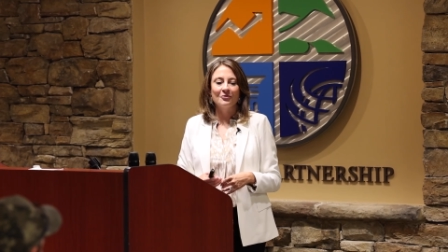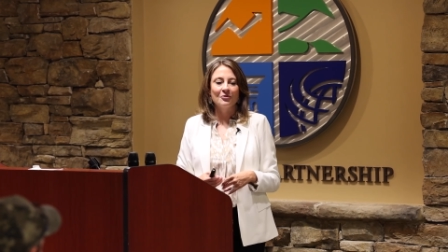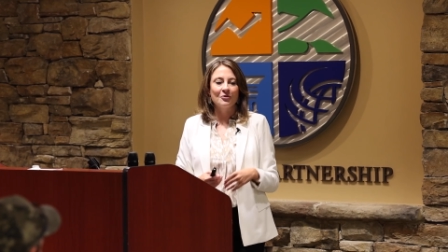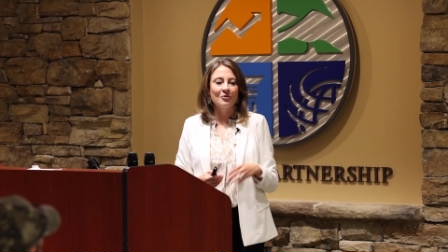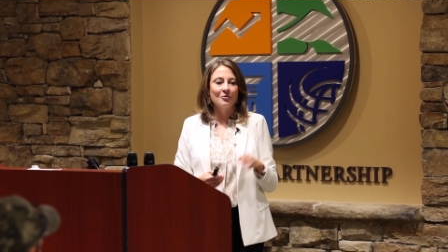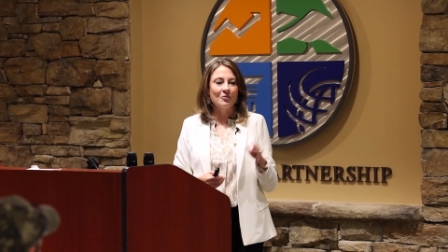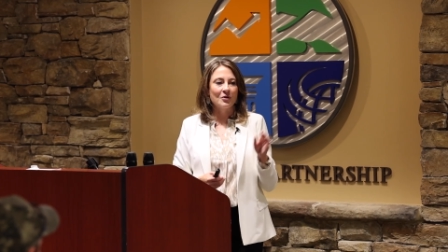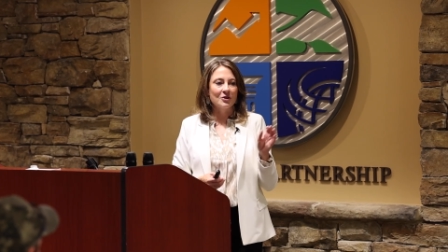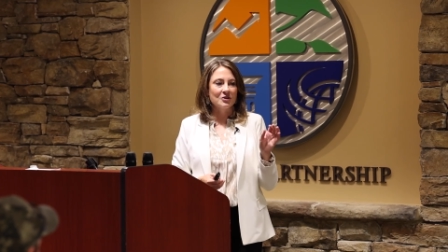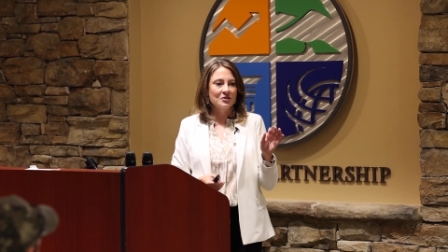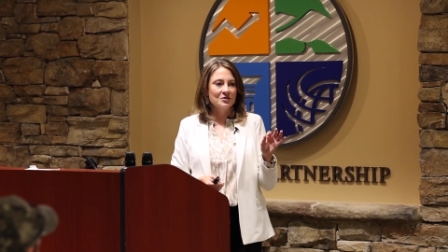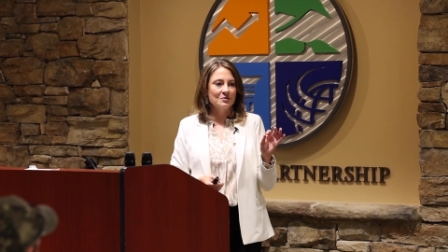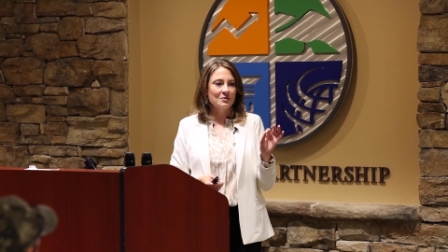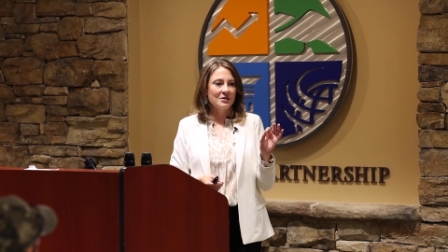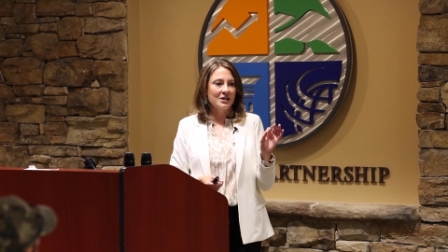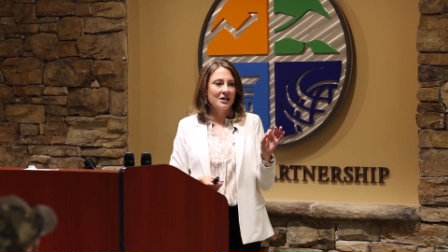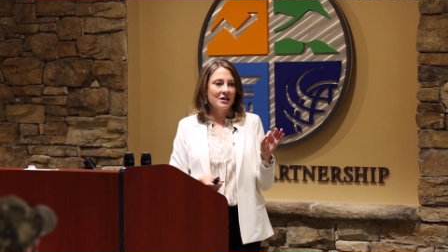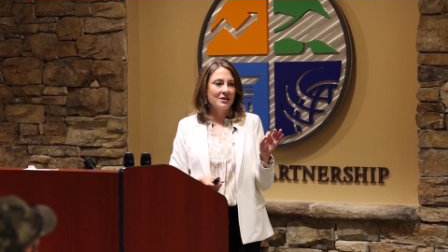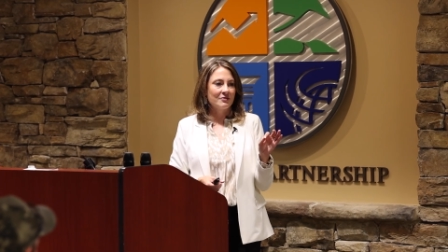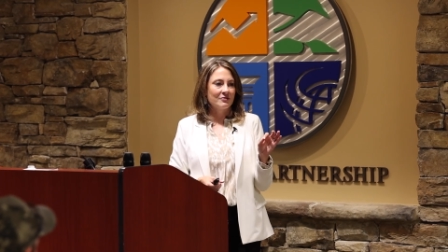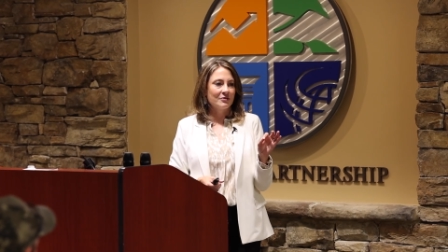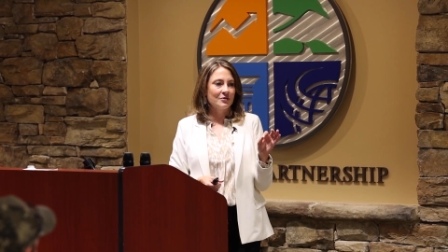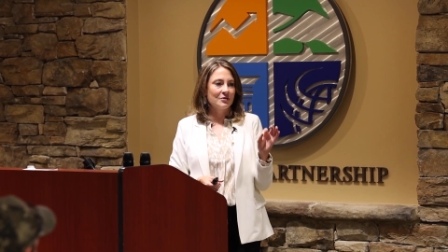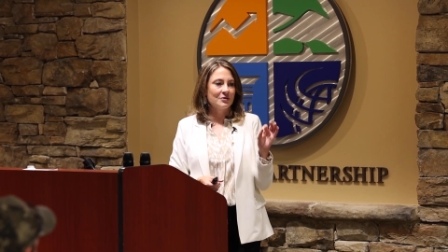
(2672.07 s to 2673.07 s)
the worst one
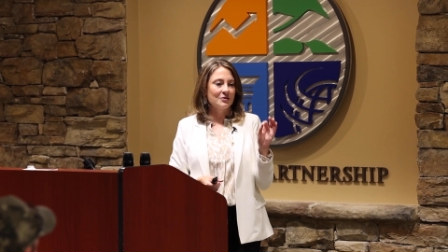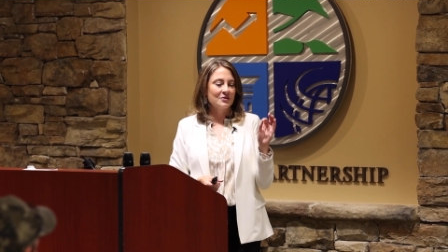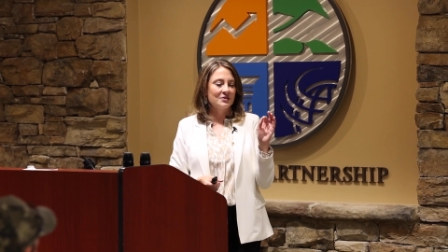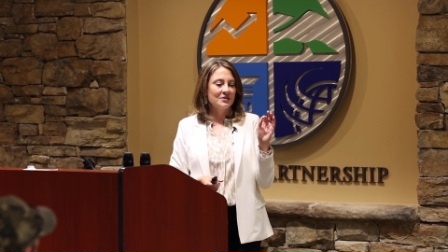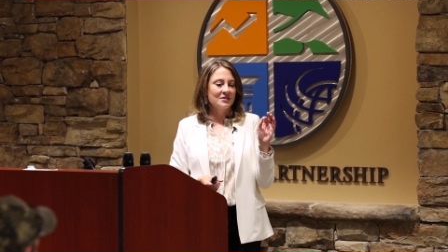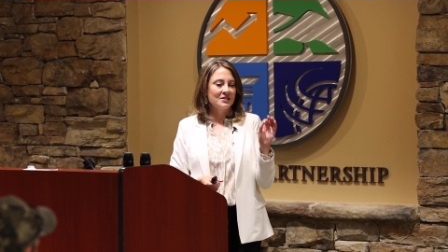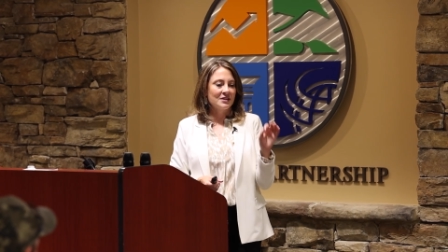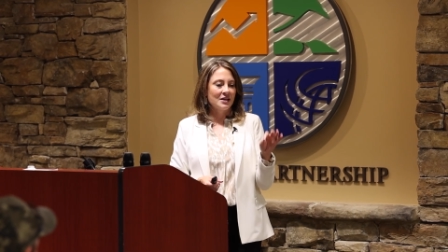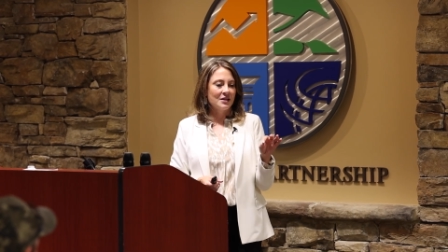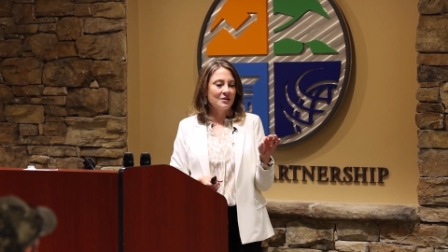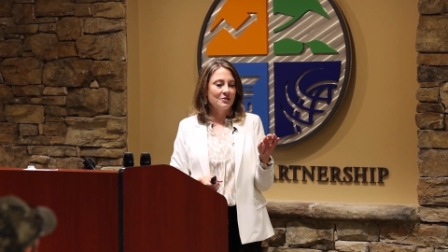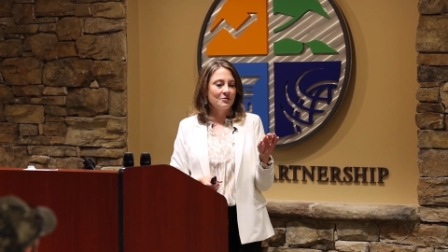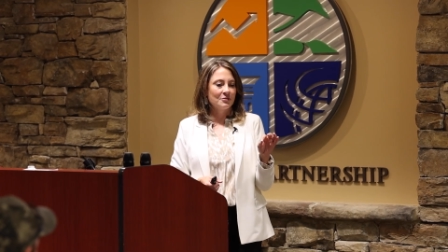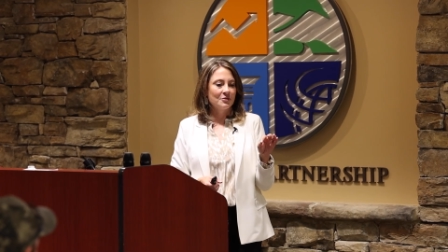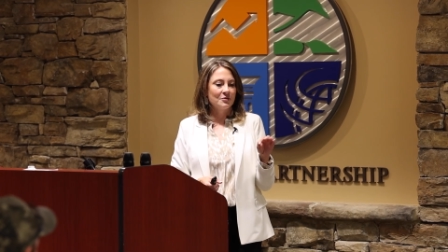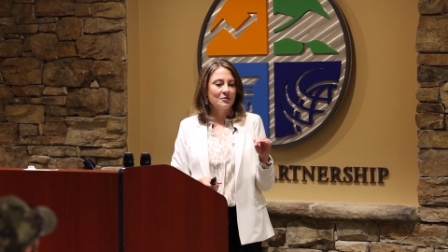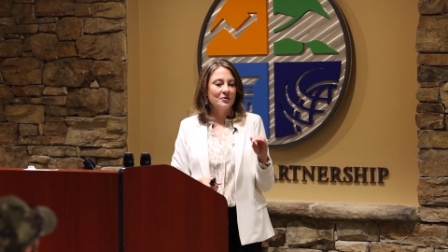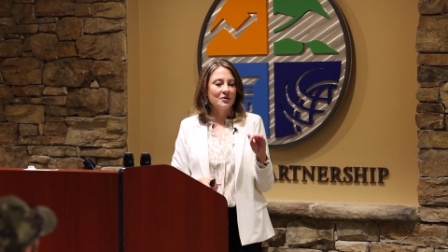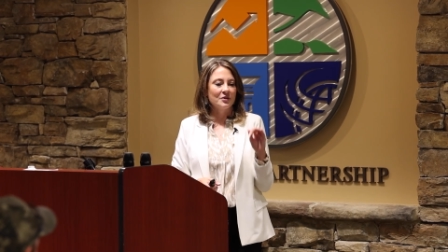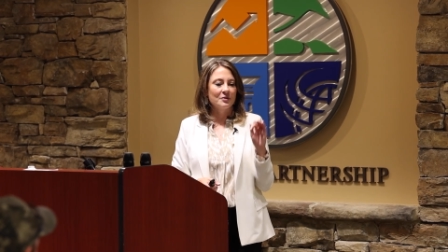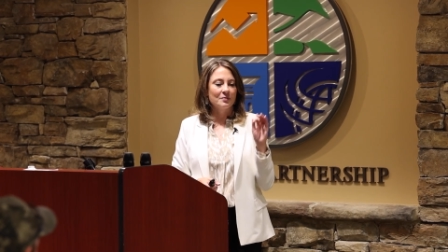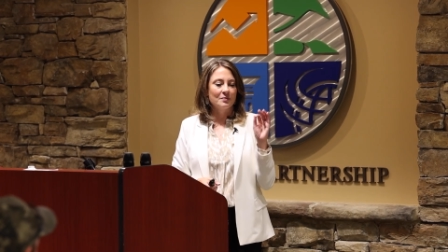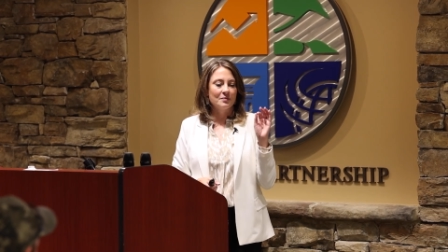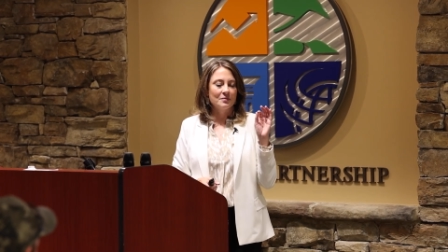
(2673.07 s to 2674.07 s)
I ever sat through,
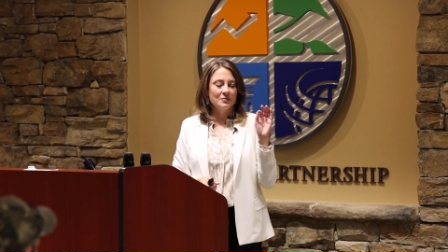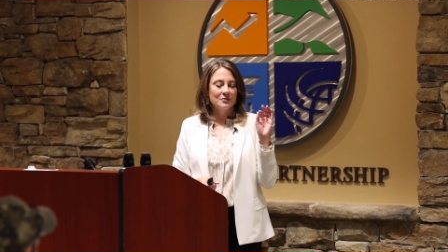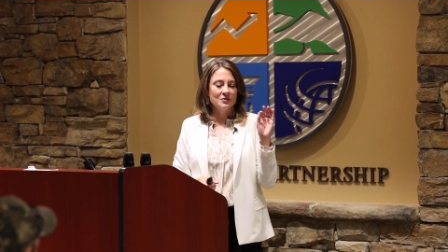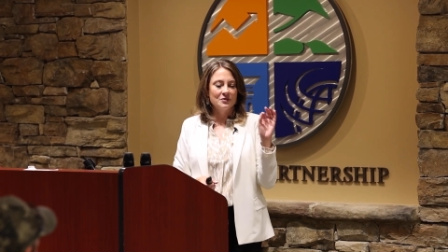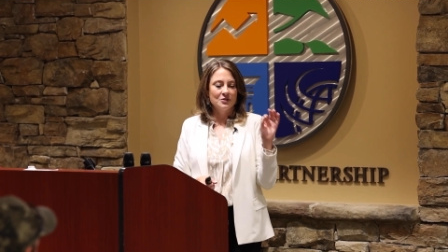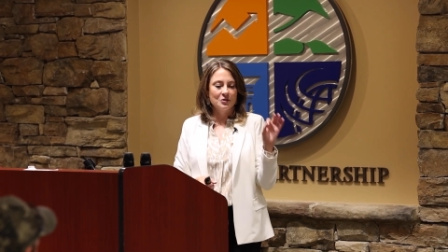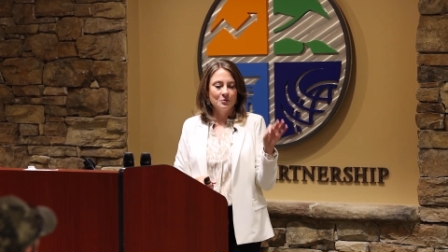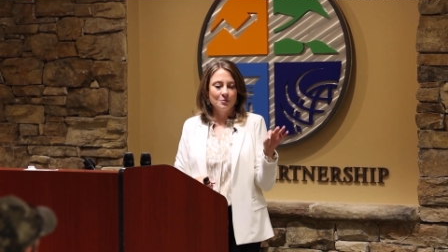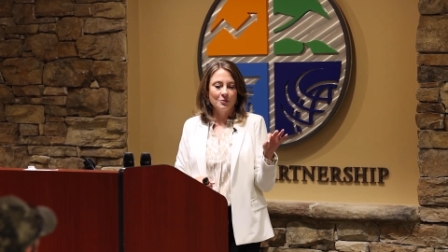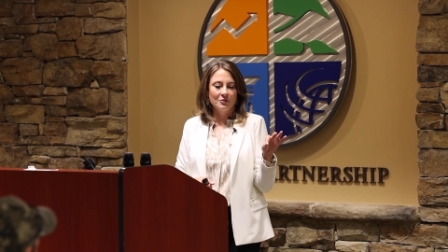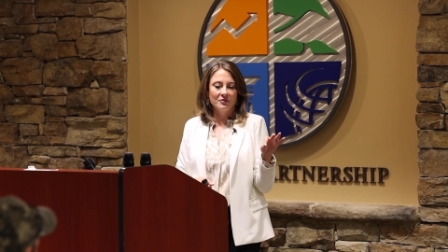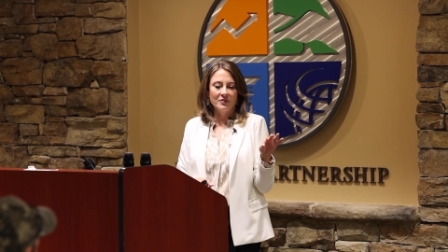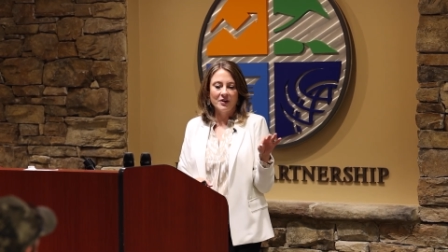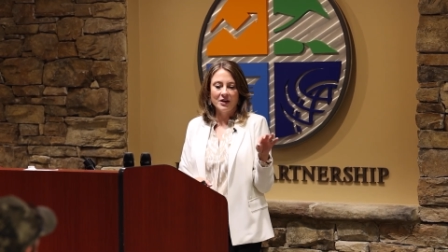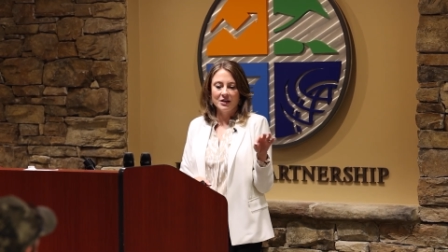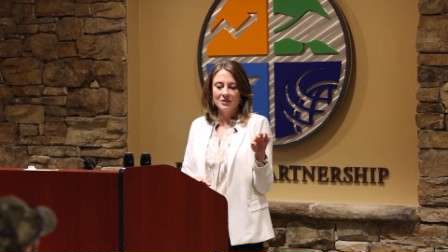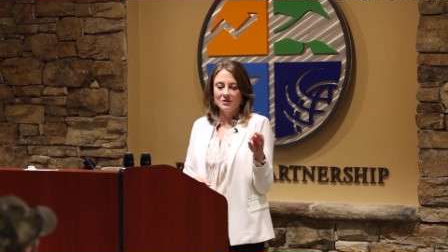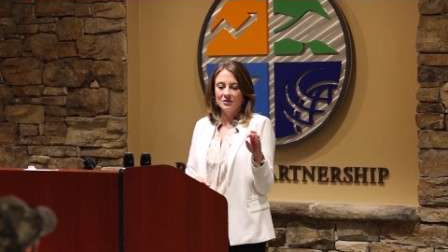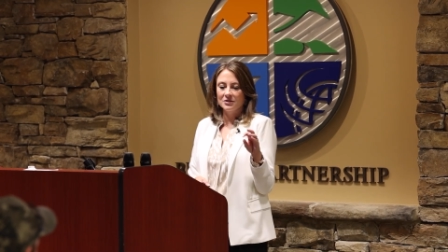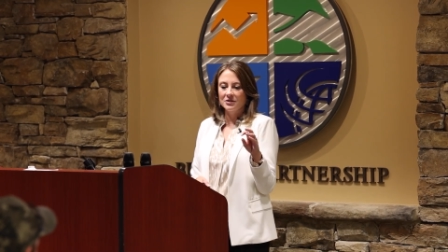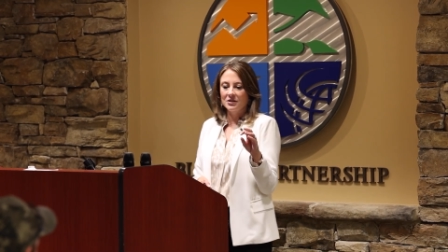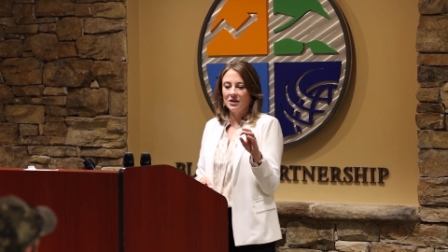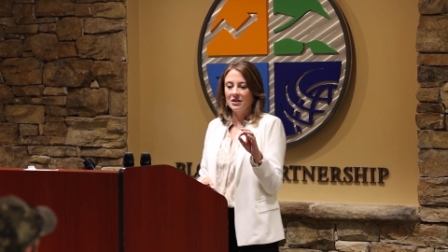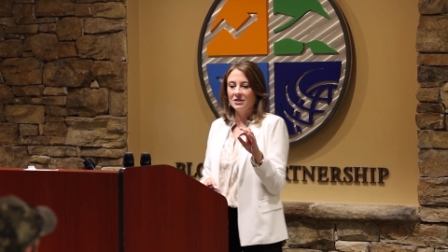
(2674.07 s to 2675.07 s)
the
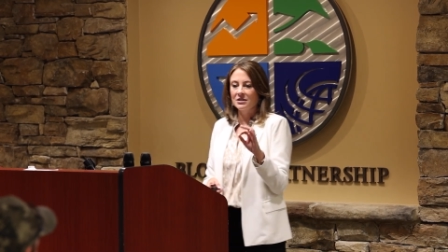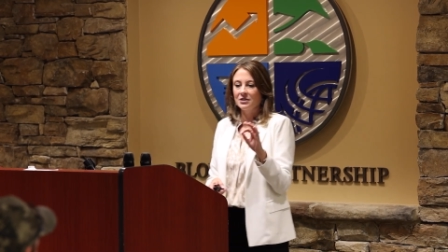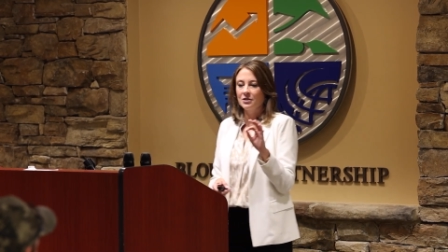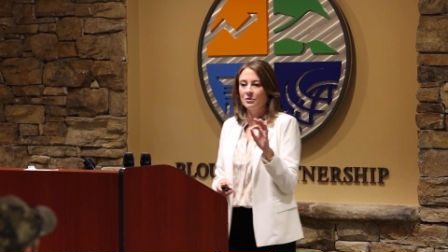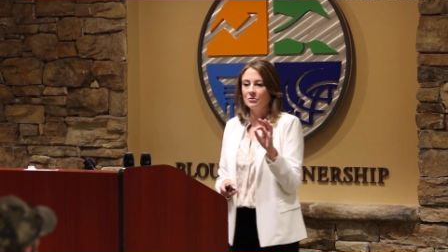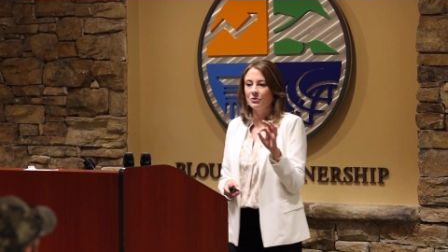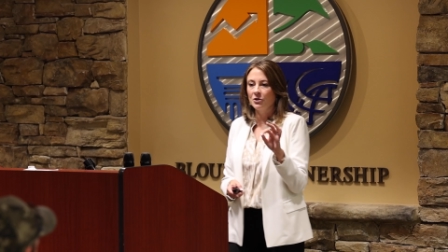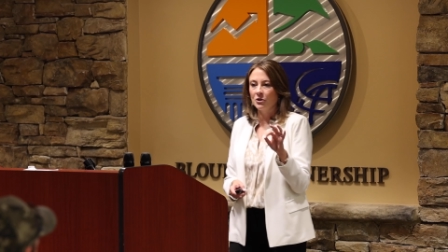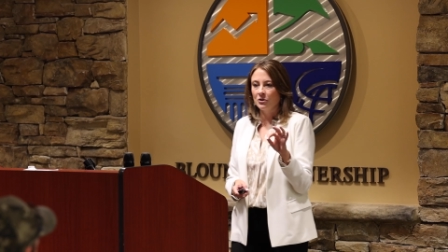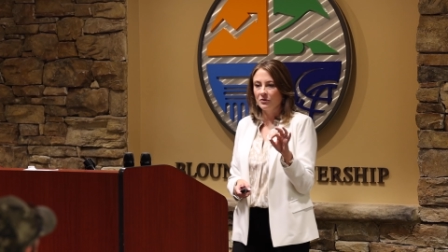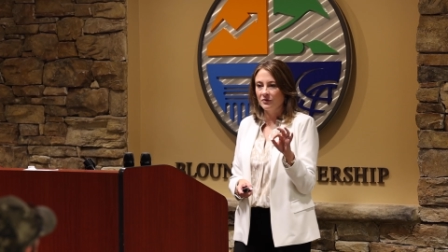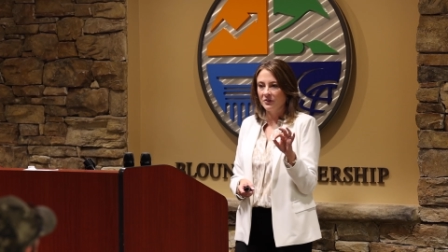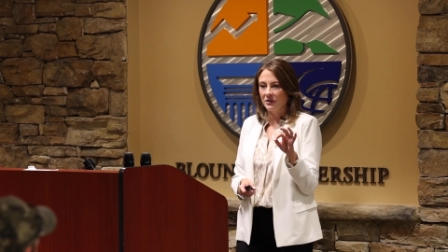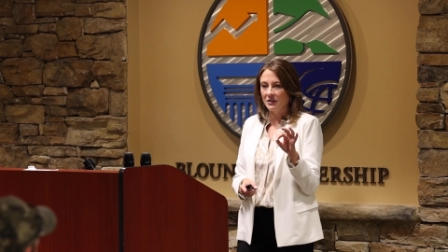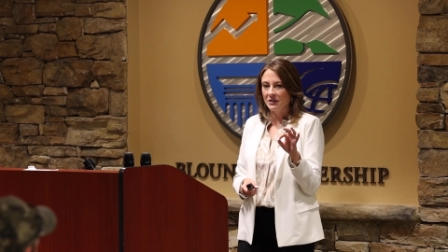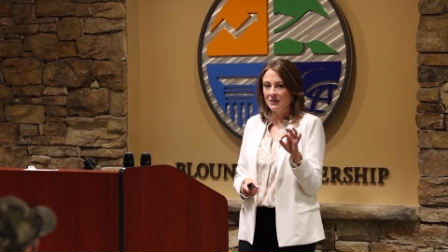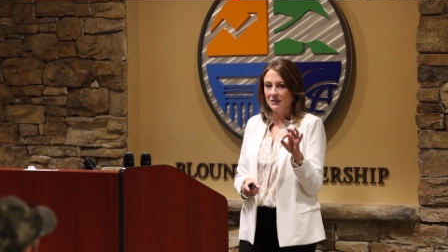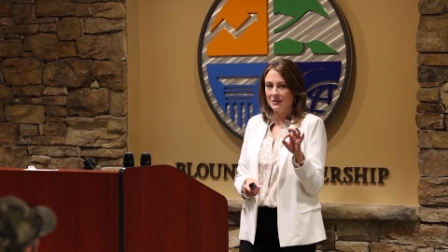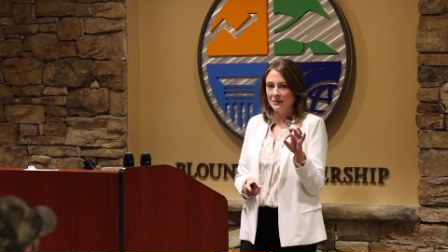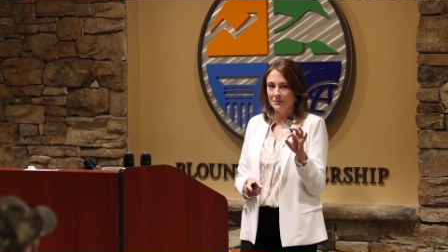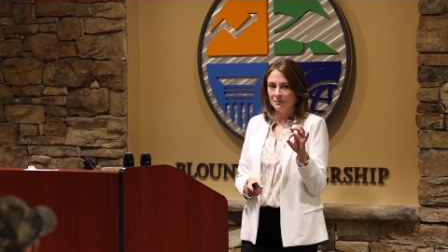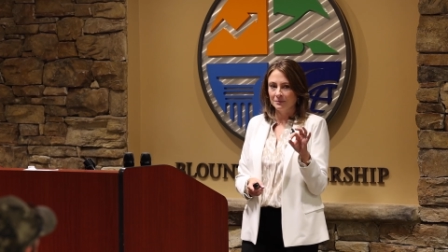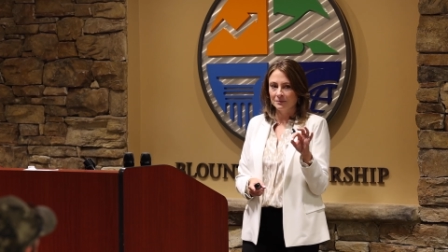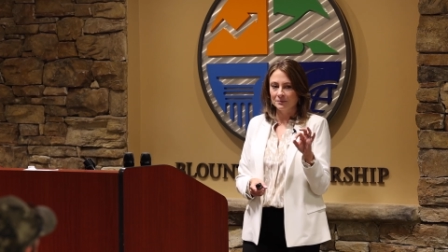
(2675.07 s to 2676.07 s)
supervisor got so
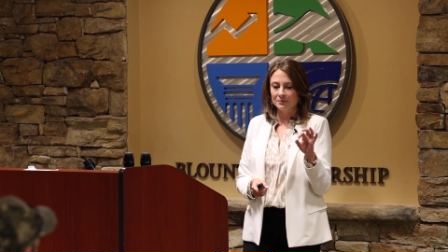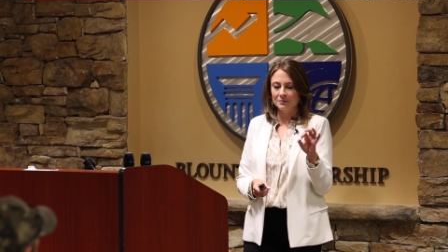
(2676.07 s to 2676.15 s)
nervous